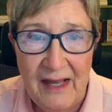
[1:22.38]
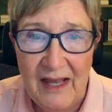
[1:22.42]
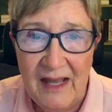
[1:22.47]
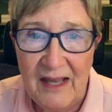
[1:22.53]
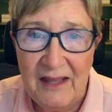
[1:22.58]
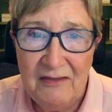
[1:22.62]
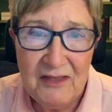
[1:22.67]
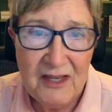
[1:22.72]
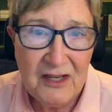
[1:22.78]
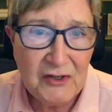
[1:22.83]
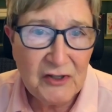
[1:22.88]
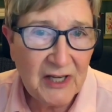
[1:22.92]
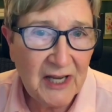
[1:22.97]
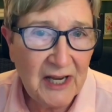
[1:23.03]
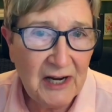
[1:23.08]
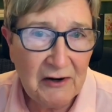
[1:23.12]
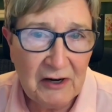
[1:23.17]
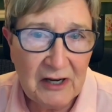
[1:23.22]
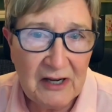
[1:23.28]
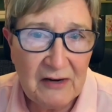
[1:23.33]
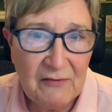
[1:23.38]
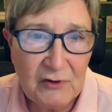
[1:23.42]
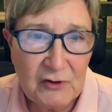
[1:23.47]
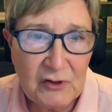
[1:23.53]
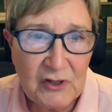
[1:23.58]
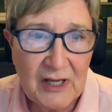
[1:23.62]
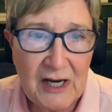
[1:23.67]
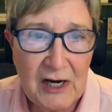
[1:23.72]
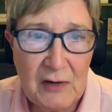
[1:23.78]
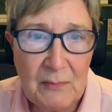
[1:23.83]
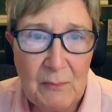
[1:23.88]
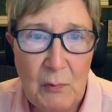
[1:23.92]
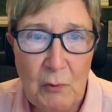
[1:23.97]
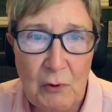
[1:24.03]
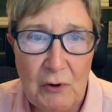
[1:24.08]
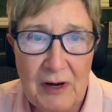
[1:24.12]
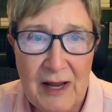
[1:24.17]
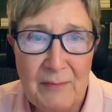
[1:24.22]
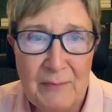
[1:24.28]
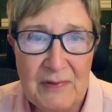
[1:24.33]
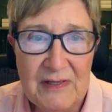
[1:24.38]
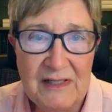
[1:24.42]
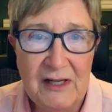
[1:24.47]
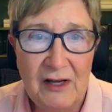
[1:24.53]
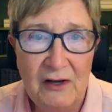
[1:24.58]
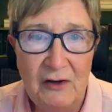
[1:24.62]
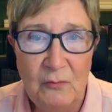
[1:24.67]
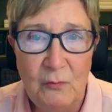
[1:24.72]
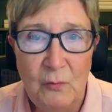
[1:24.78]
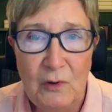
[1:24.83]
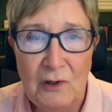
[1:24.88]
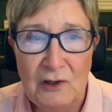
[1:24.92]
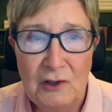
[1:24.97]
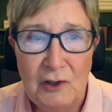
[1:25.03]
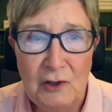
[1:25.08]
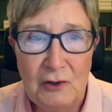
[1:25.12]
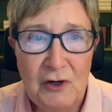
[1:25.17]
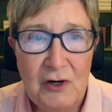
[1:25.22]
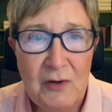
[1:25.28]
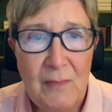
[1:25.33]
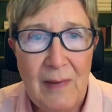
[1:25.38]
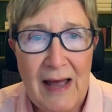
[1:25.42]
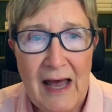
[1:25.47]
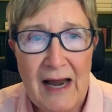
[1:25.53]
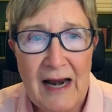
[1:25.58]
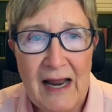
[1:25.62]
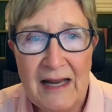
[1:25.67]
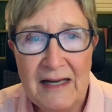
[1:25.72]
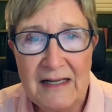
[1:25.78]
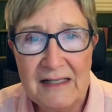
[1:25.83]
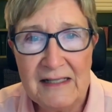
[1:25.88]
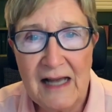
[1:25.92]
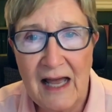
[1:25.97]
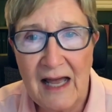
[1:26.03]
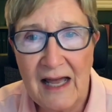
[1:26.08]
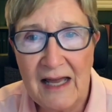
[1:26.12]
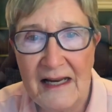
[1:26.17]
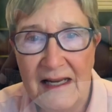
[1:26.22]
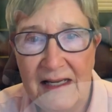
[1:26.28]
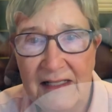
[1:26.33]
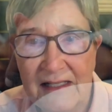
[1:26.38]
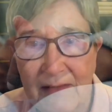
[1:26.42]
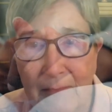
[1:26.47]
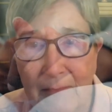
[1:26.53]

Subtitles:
In this Caregivers Care Port episode, we'll learn about anxiety's